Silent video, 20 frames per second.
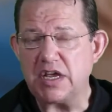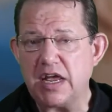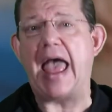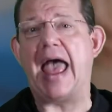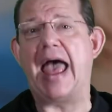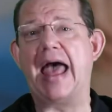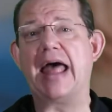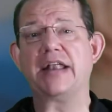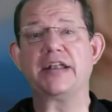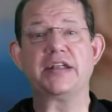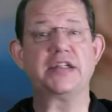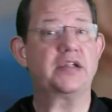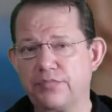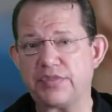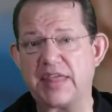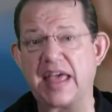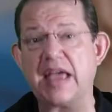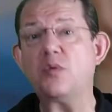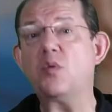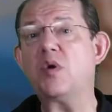and
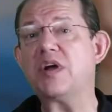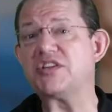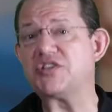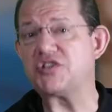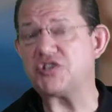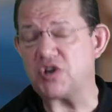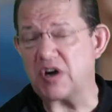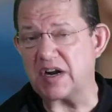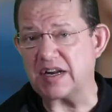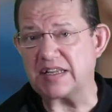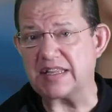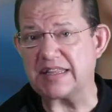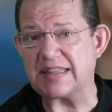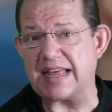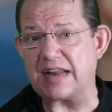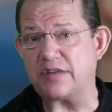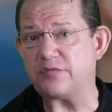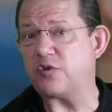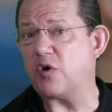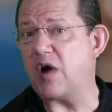they were instructed
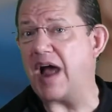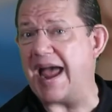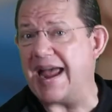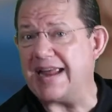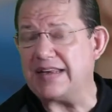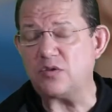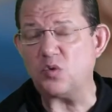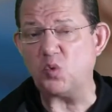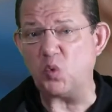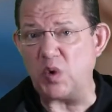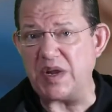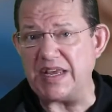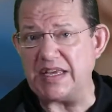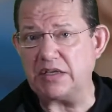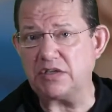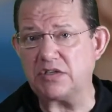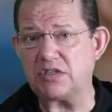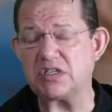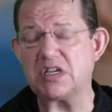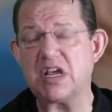that for 8
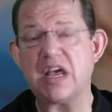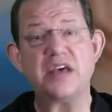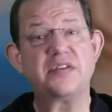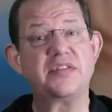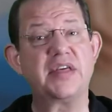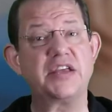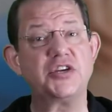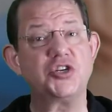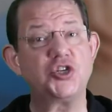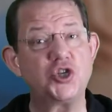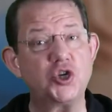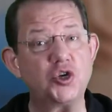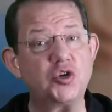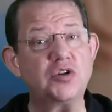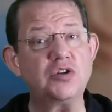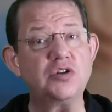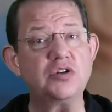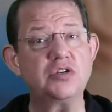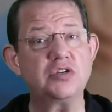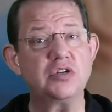weeks they
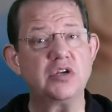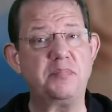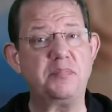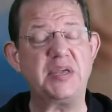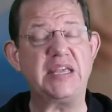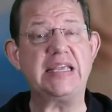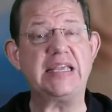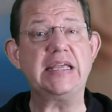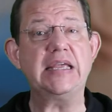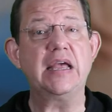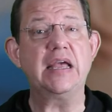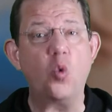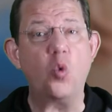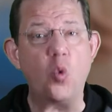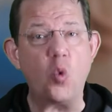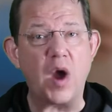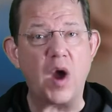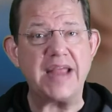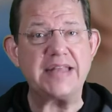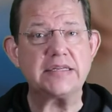shouldn't be
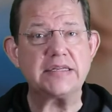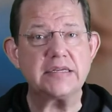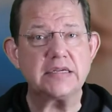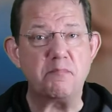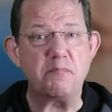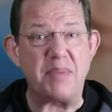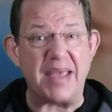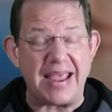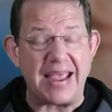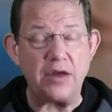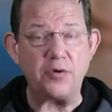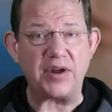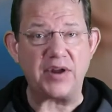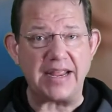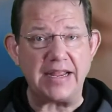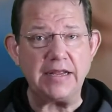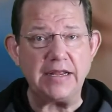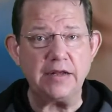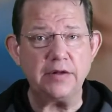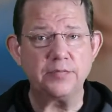weight
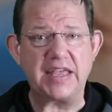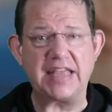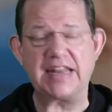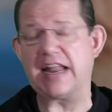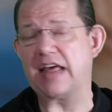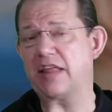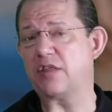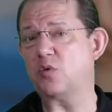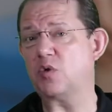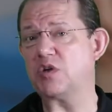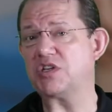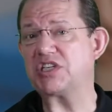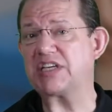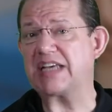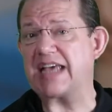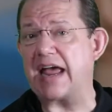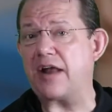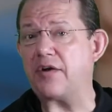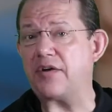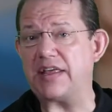bearing, in other words
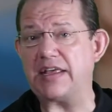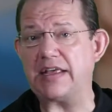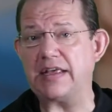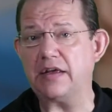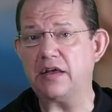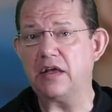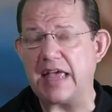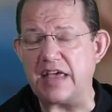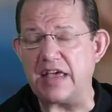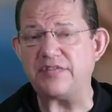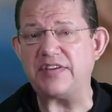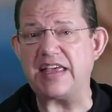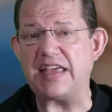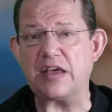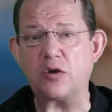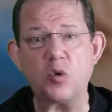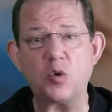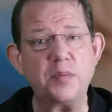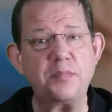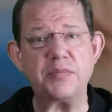carrying heavy
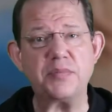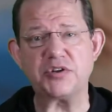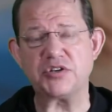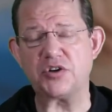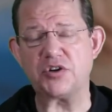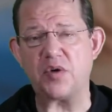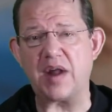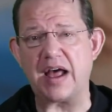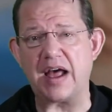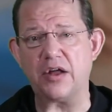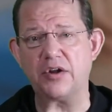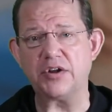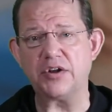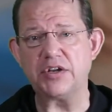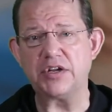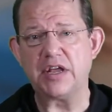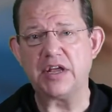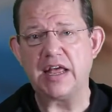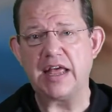equipment around,